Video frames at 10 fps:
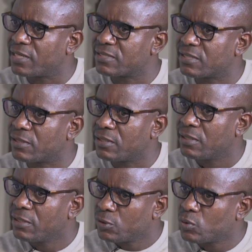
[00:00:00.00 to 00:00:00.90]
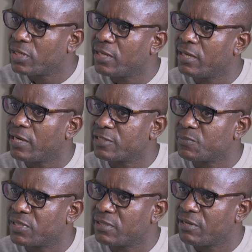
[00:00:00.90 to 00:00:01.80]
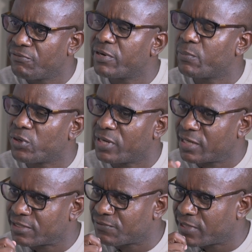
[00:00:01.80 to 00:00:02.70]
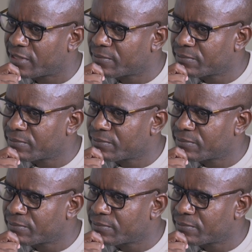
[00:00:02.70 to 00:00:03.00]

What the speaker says: and say, today has been a very productive day?